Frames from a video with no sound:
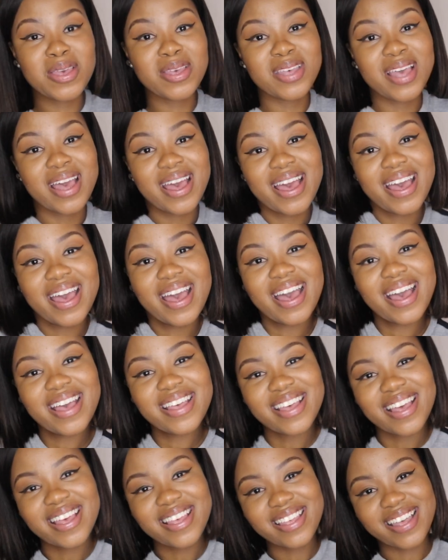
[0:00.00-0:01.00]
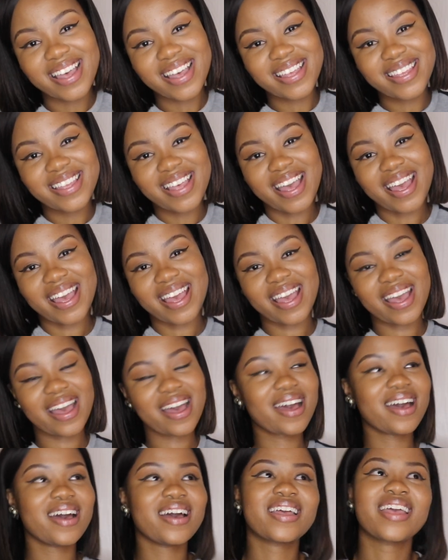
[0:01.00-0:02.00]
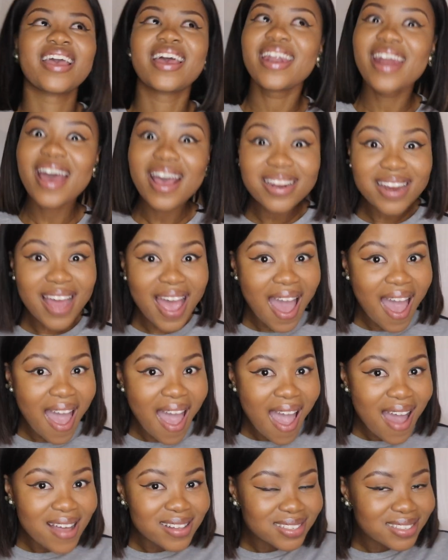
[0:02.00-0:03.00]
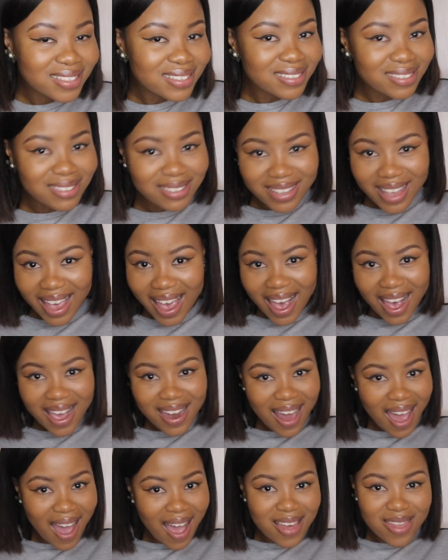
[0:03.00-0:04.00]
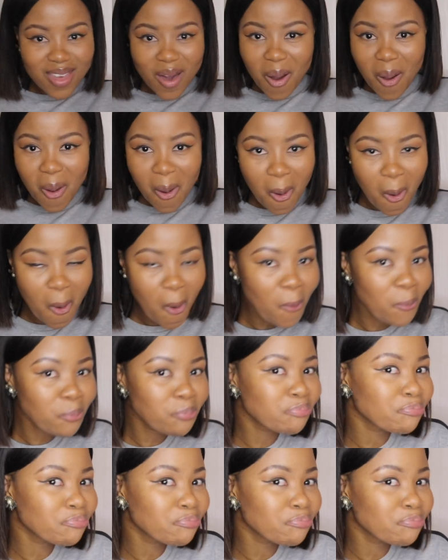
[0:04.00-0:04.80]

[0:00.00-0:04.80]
Yeah. Can I dance? Can I though?